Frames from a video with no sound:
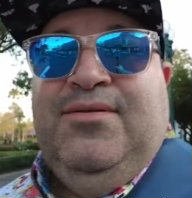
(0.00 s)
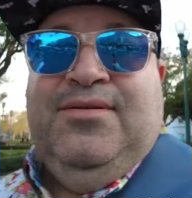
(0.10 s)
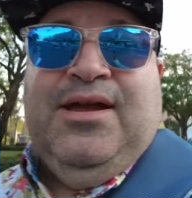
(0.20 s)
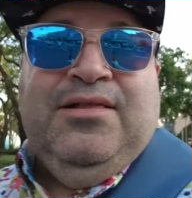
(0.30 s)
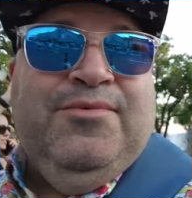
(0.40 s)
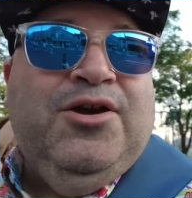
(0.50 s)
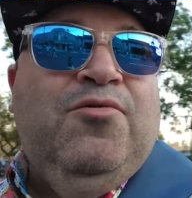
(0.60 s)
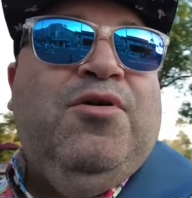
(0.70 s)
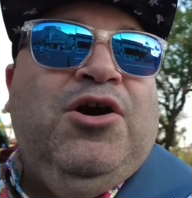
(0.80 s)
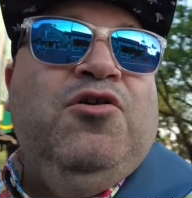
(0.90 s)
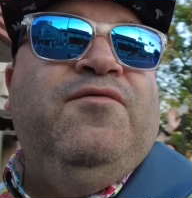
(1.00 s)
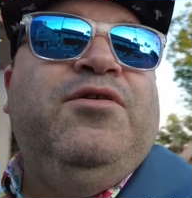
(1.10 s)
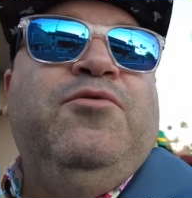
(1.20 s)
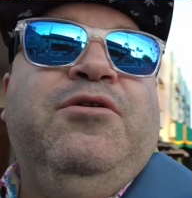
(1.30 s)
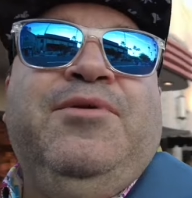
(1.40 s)
Now let me go walk over
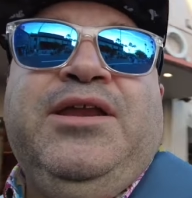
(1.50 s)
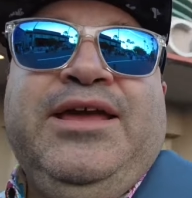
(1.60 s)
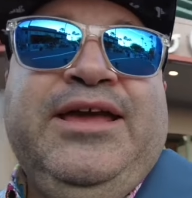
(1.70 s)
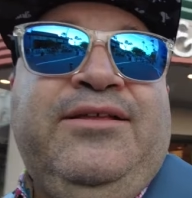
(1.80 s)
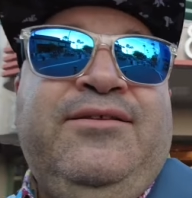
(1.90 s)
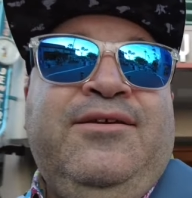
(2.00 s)
to where I'm going to eat.